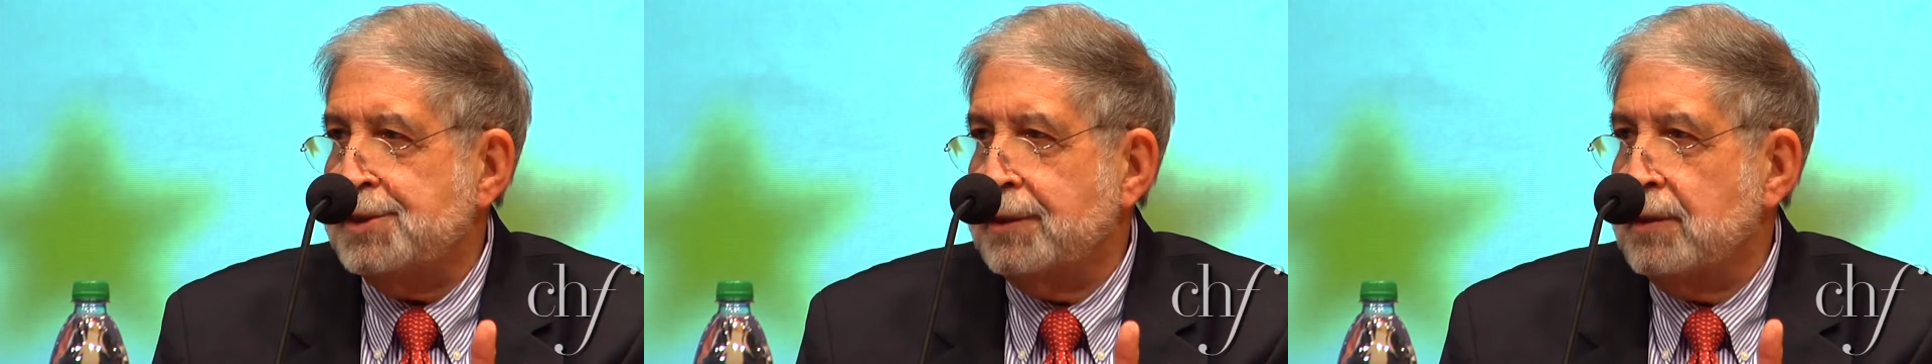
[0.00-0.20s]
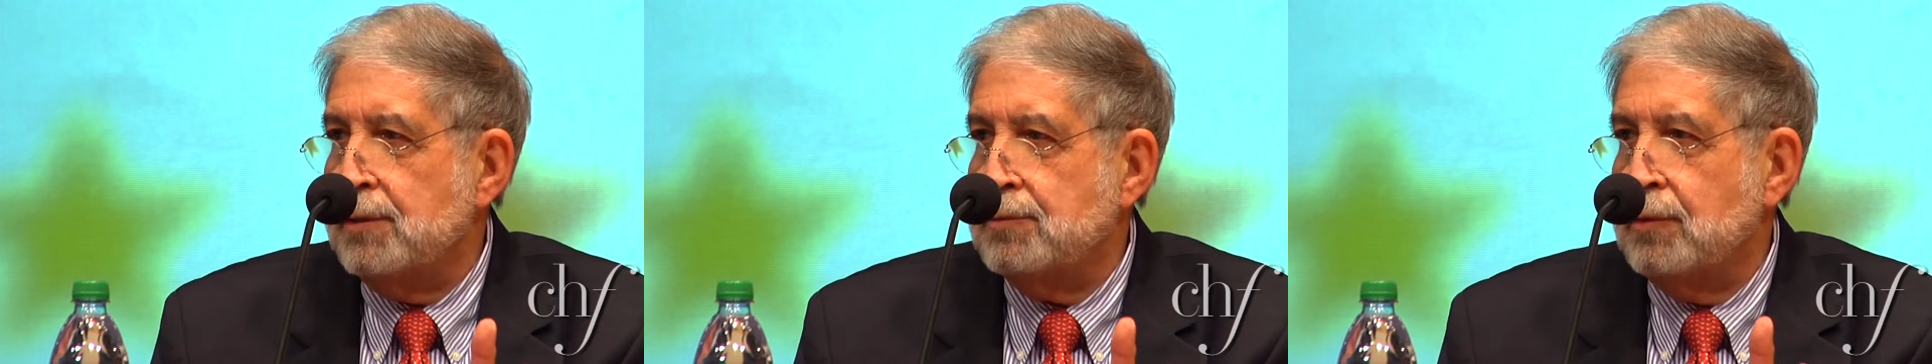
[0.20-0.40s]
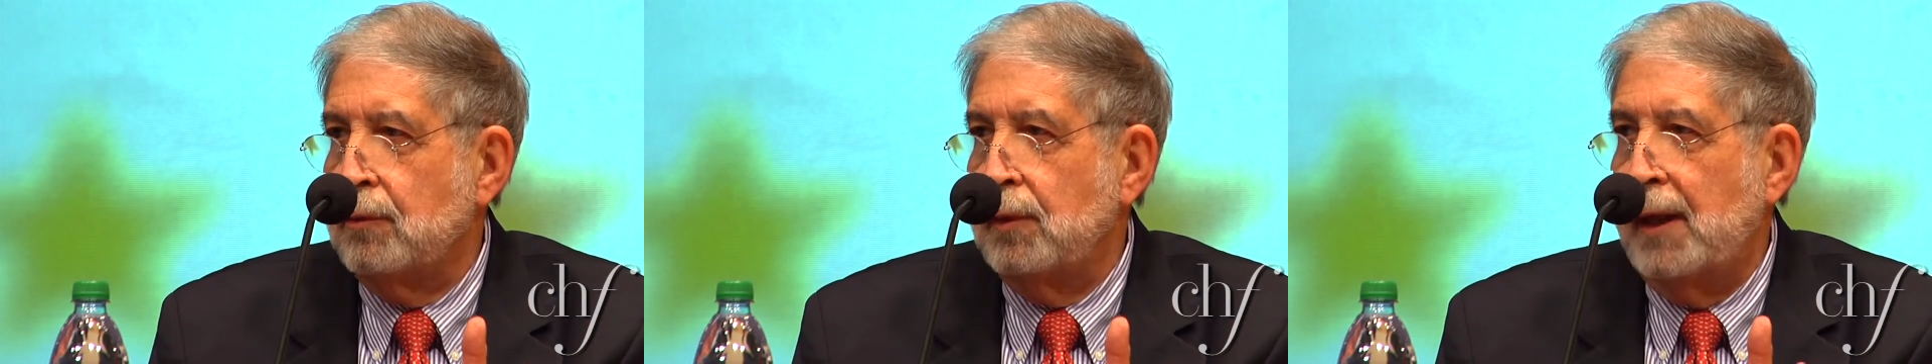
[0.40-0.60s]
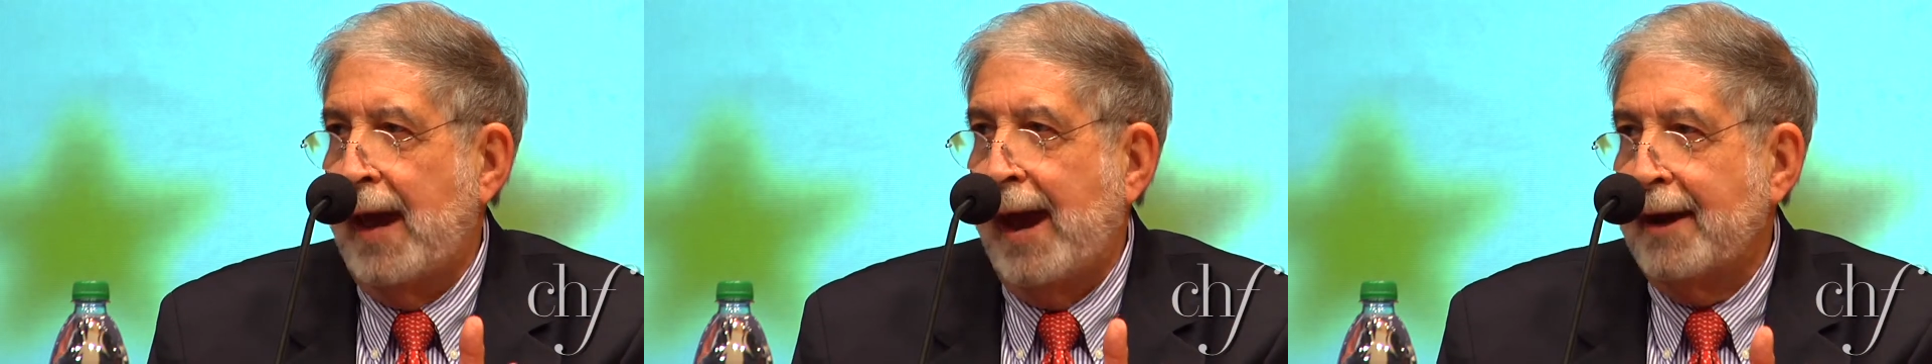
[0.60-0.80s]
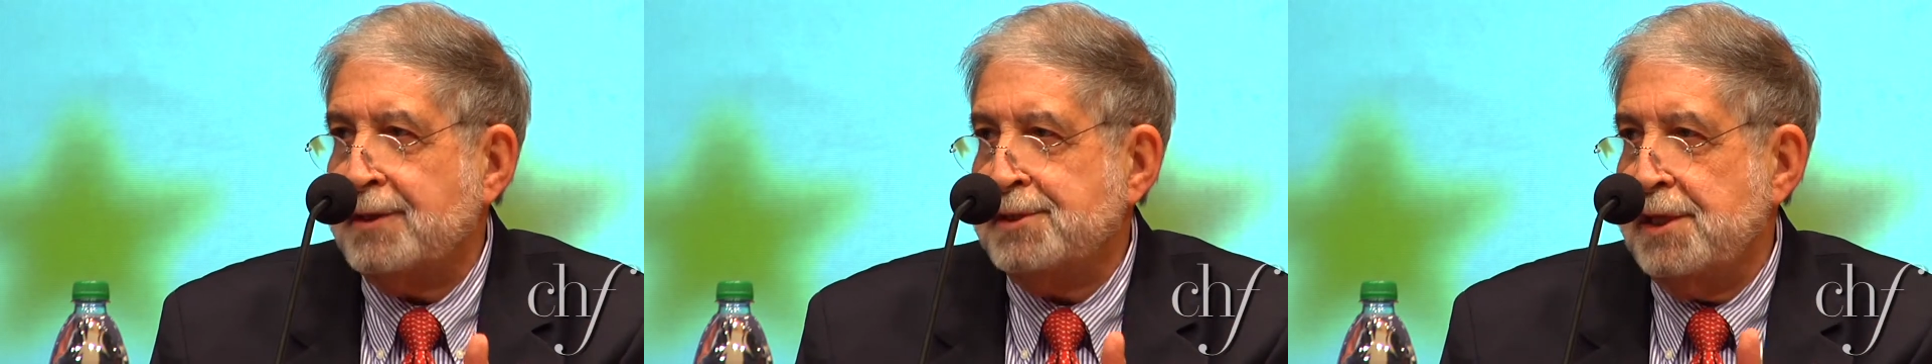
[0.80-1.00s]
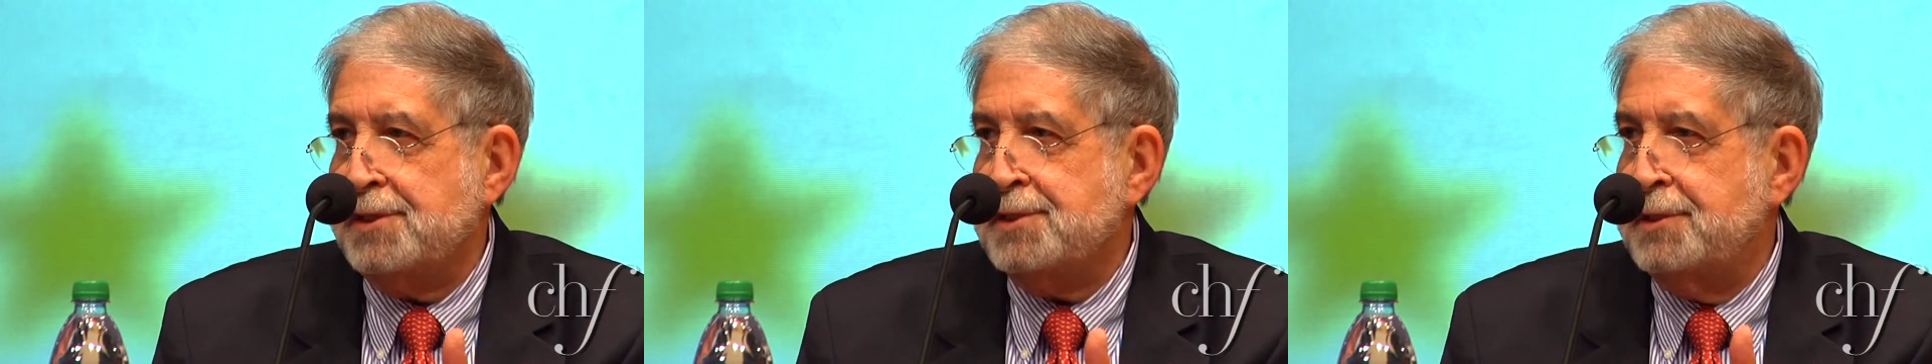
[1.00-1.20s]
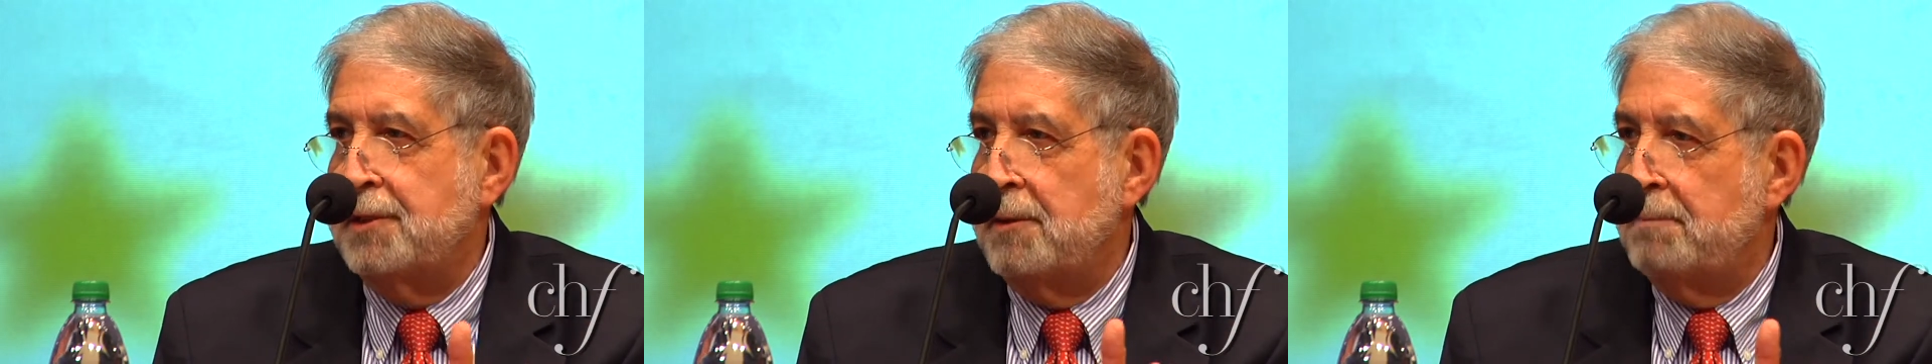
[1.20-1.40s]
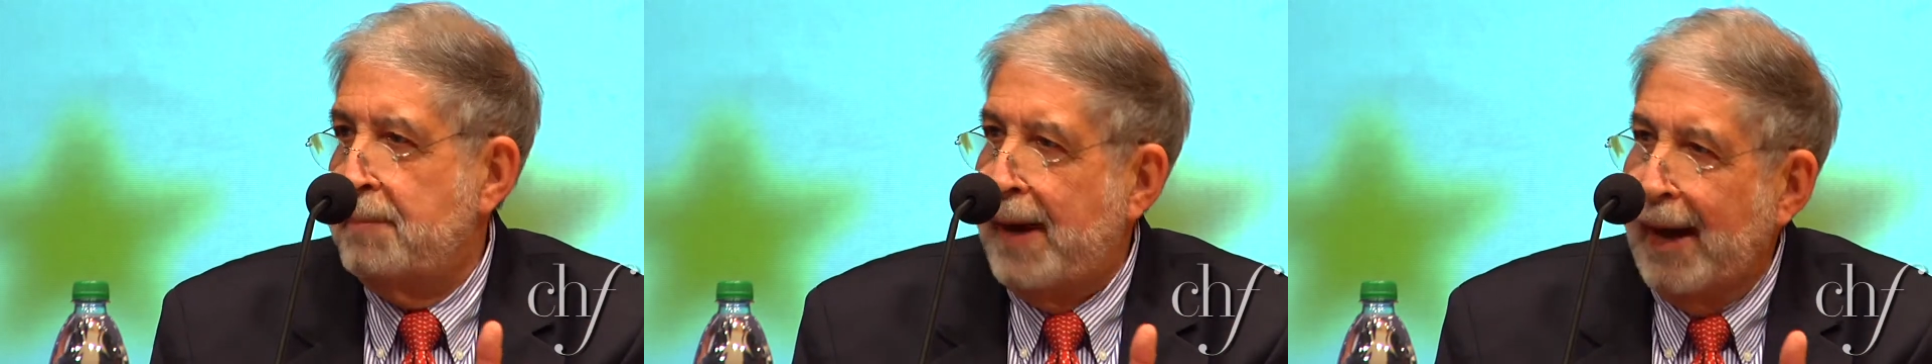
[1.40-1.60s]
to control access to
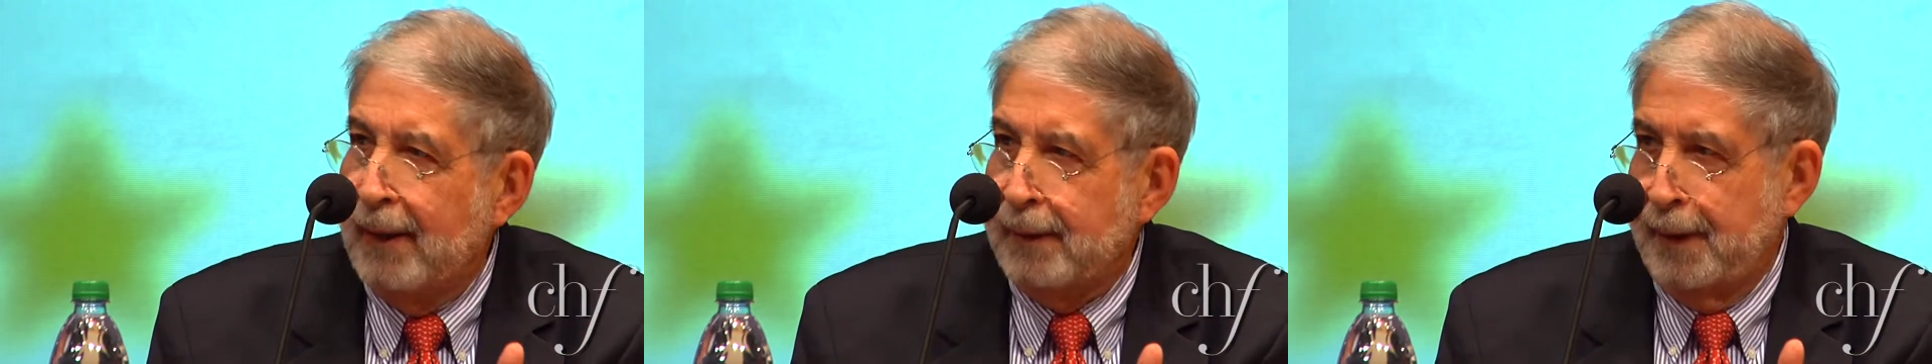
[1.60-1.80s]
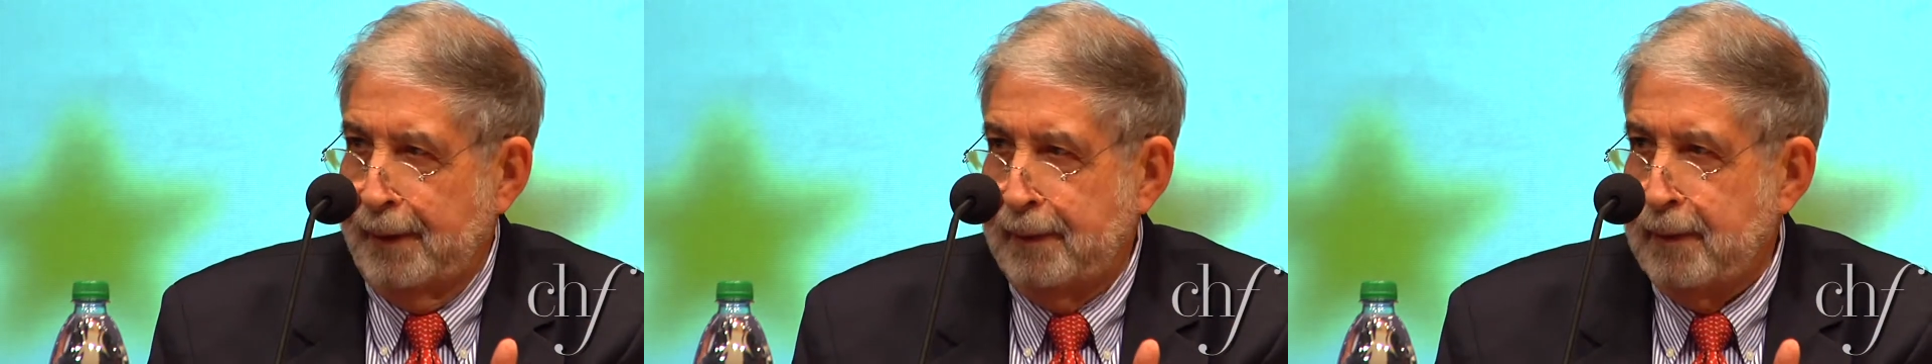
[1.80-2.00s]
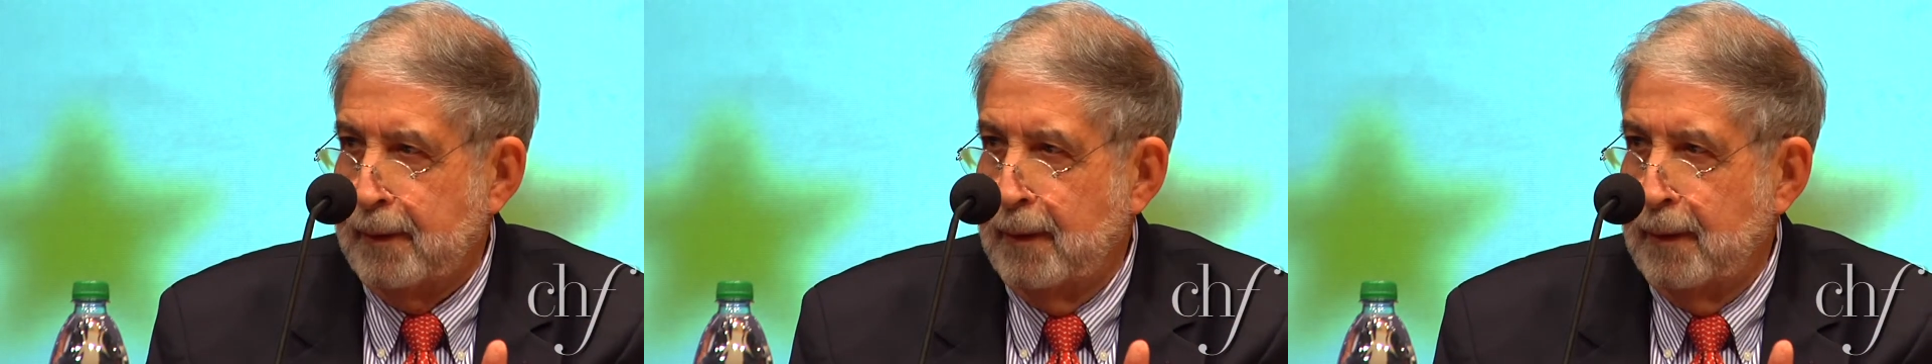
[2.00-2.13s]
the ballot.